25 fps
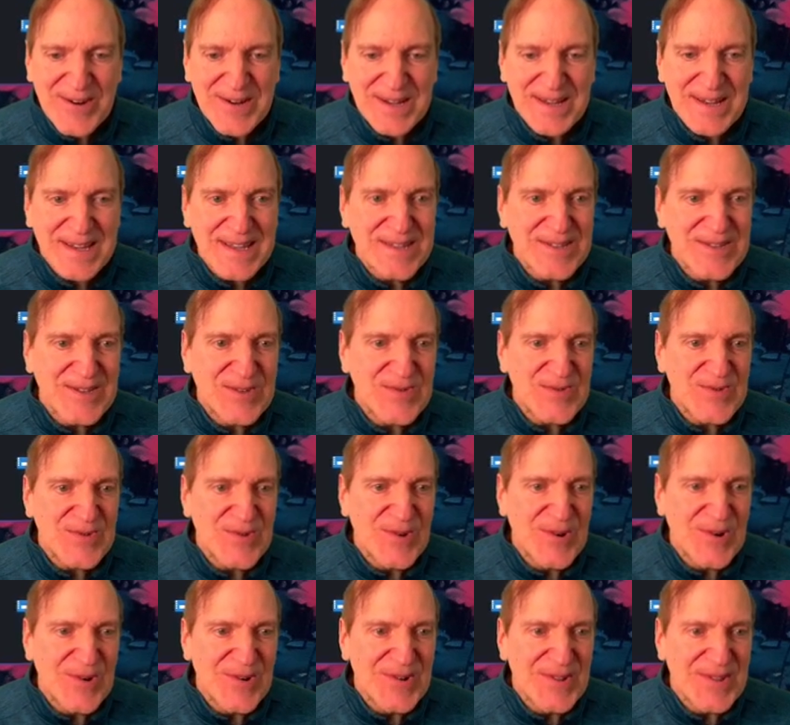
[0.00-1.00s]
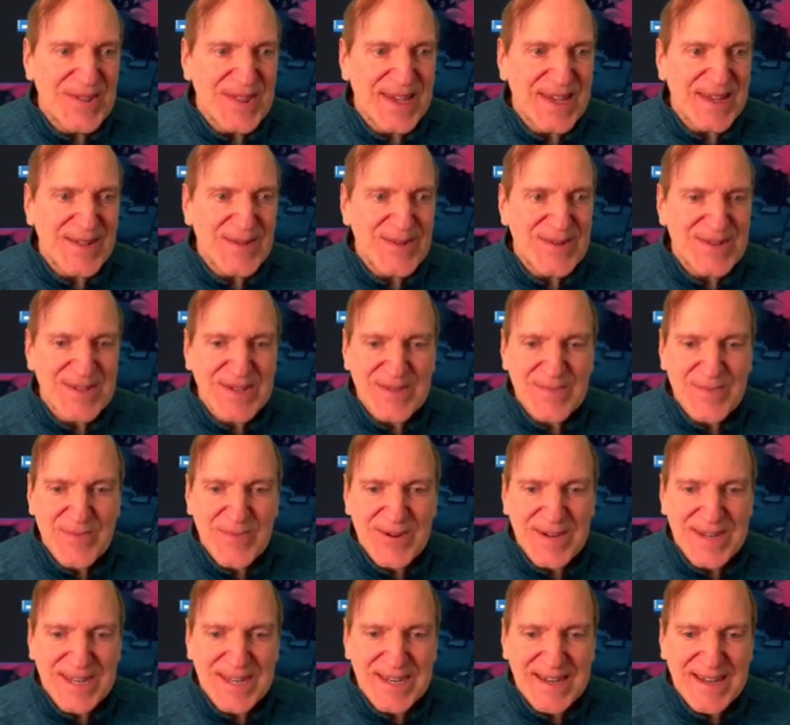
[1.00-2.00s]
Azul, that looks
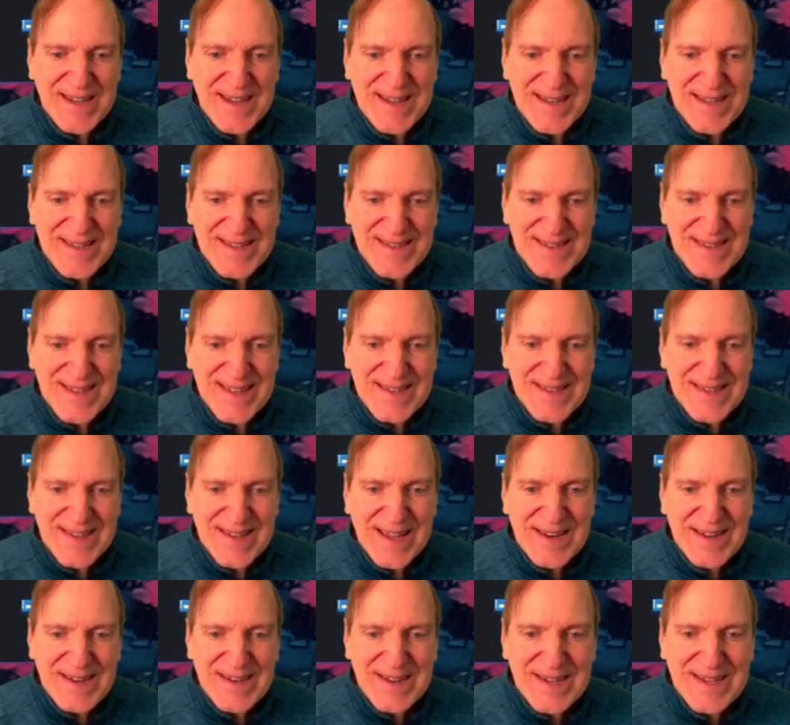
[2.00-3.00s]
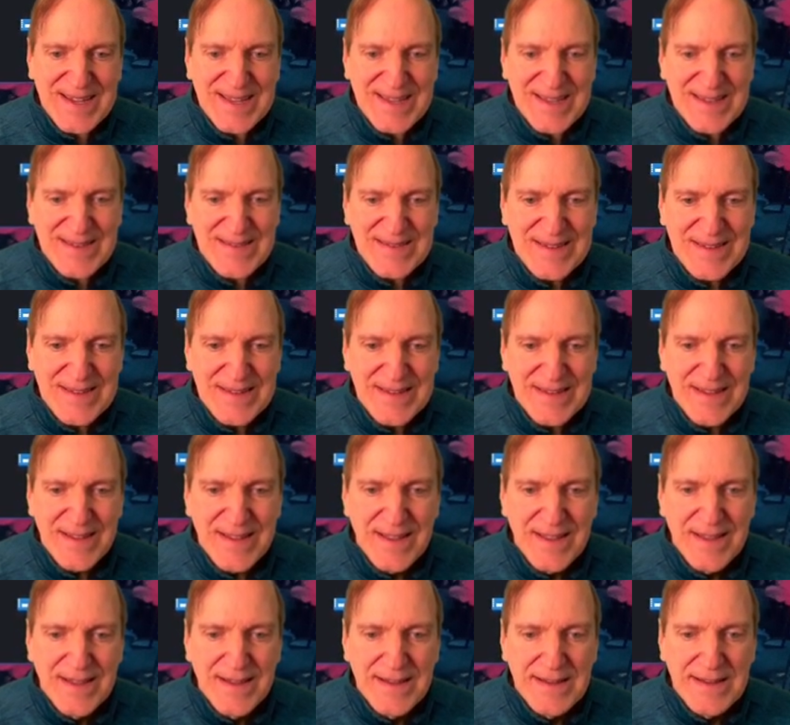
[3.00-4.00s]
pretty nice. That's got a nice
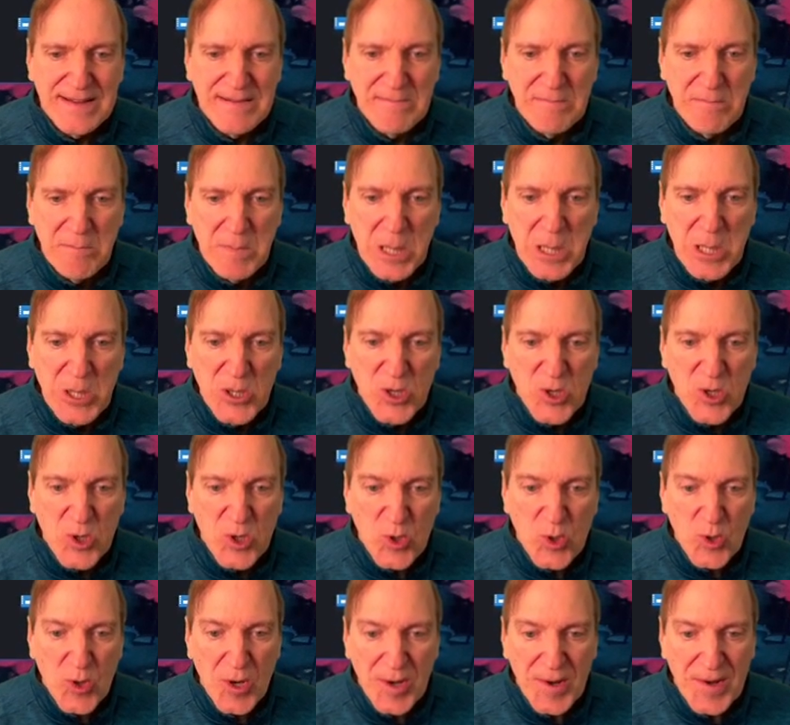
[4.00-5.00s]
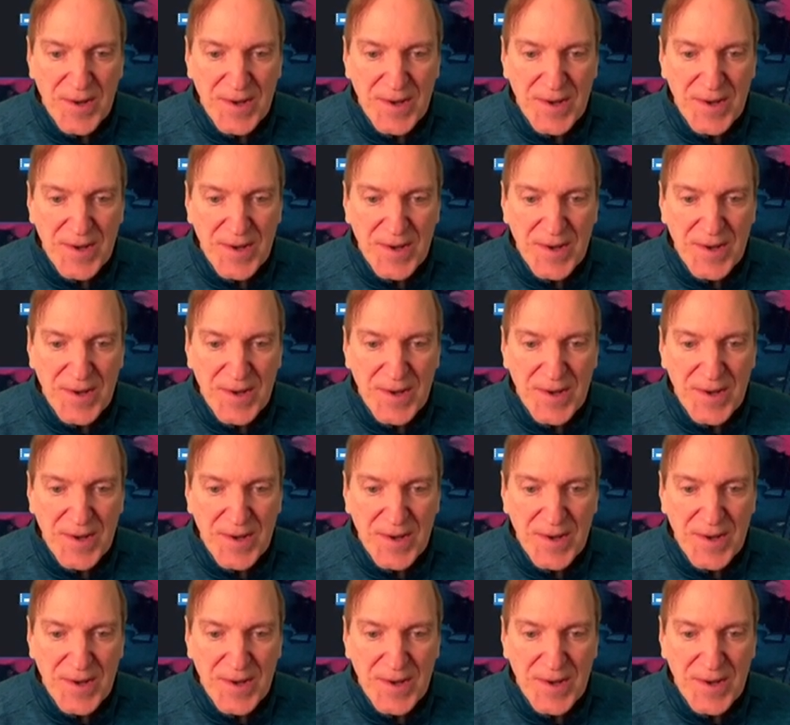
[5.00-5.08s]
blue.